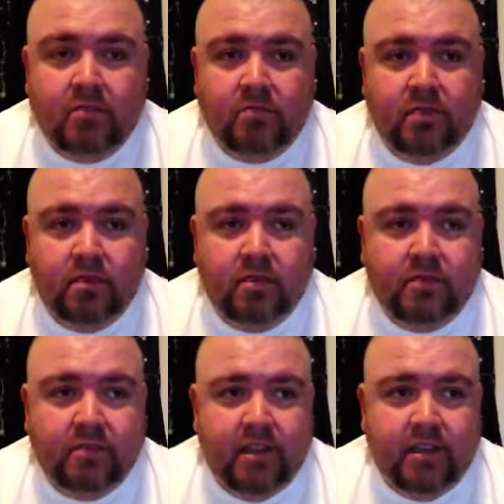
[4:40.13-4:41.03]
with a good
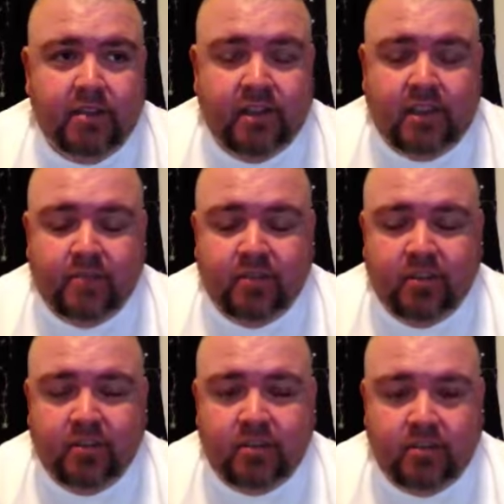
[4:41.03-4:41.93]
friend, jazz
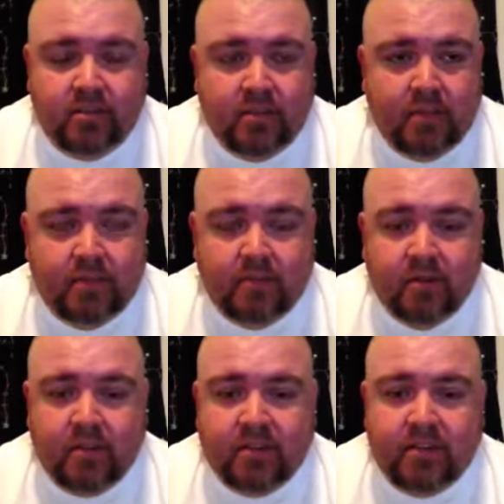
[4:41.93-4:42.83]
musician. His name is
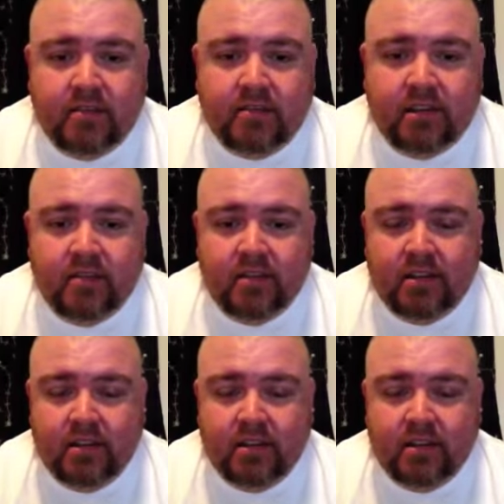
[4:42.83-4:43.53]
Marcus Singletary.